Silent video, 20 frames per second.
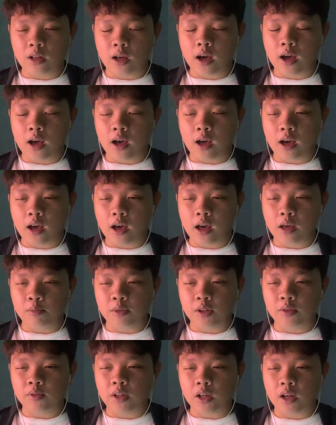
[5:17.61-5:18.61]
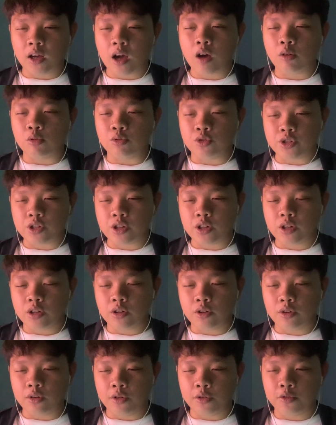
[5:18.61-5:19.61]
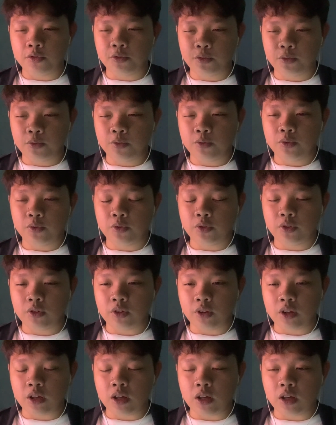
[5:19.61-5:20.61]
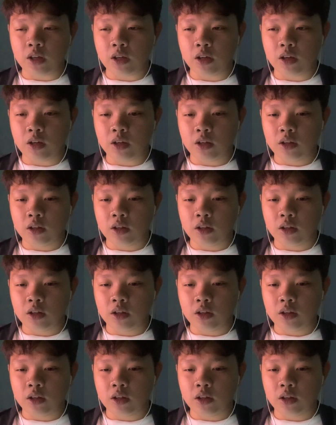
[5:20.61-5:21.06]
I believe the kakuja of the